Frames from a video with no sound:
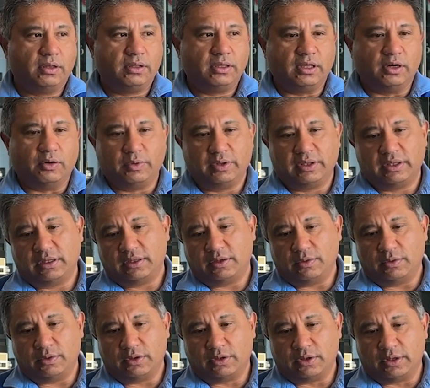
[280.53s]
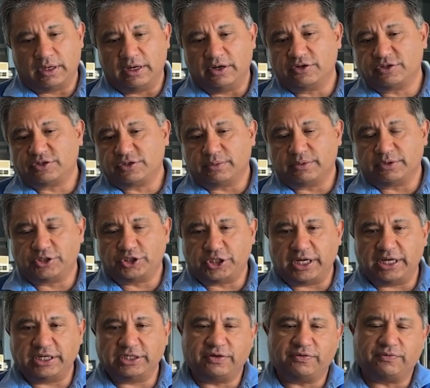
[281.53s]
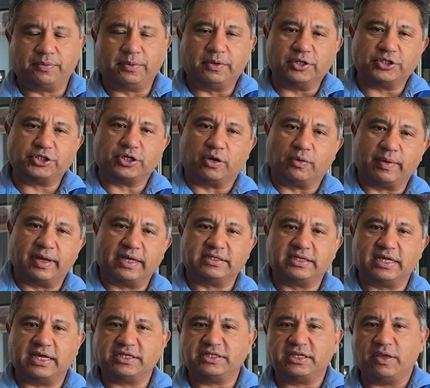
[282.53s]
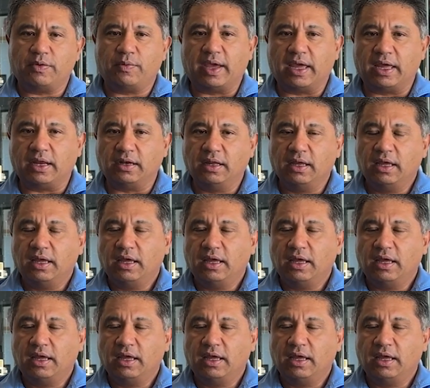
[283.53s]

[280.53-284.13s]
you know, when the industry was changing from traditional WANs to SD-WAN,